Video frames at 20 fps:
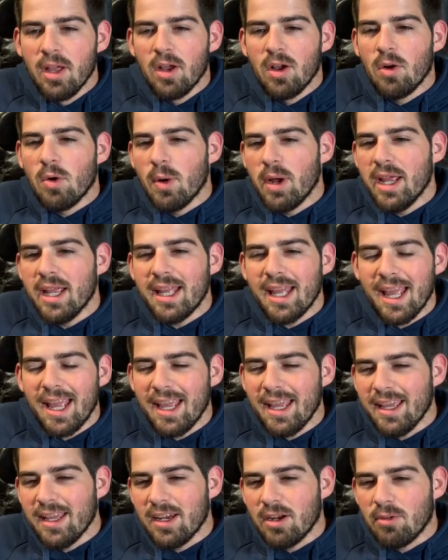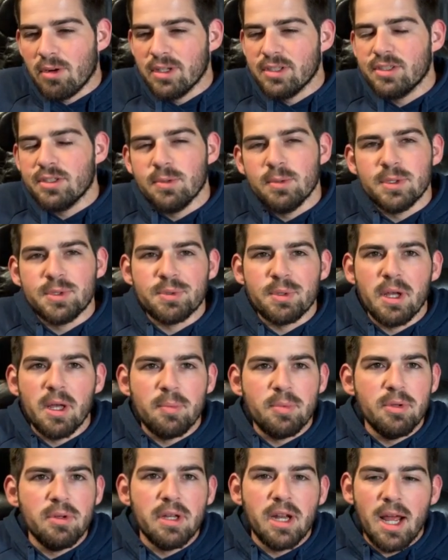Quake and Crystal, which will
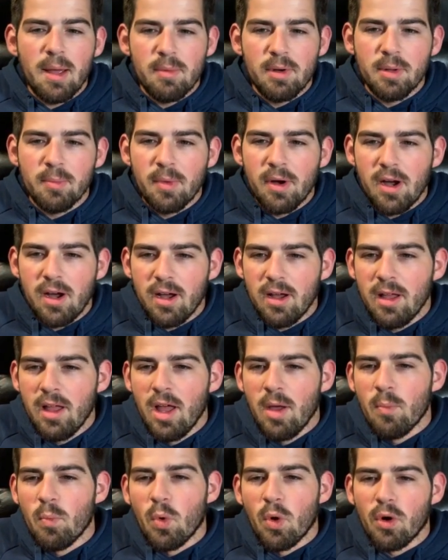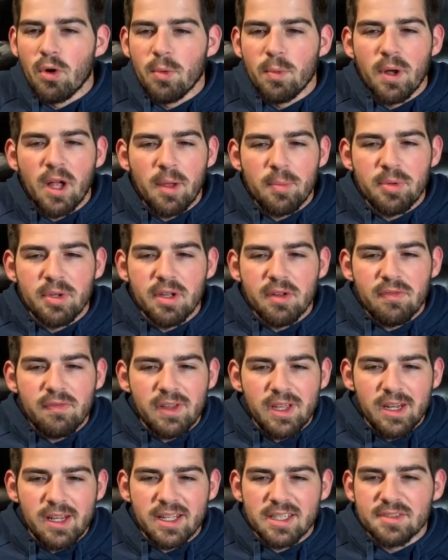help you get Ebony Maw, Mortal will help you get
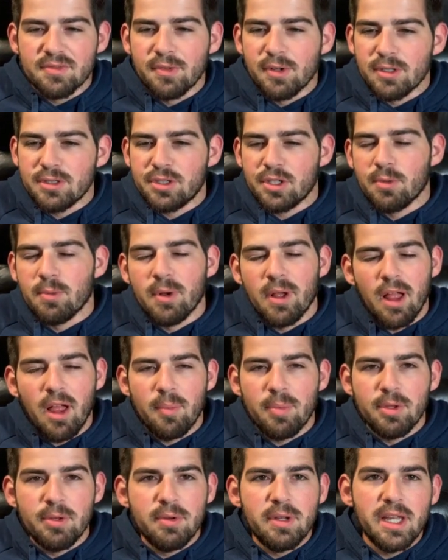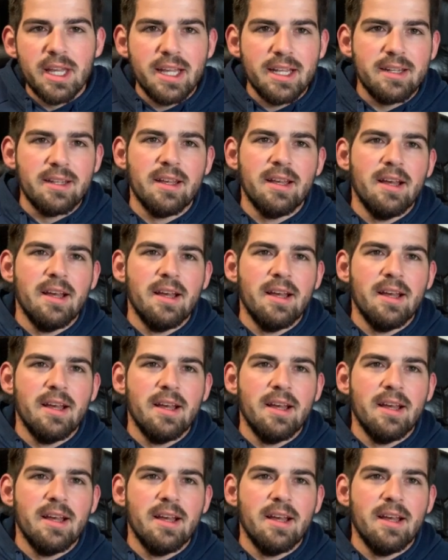Phoenix, Vulture will help you get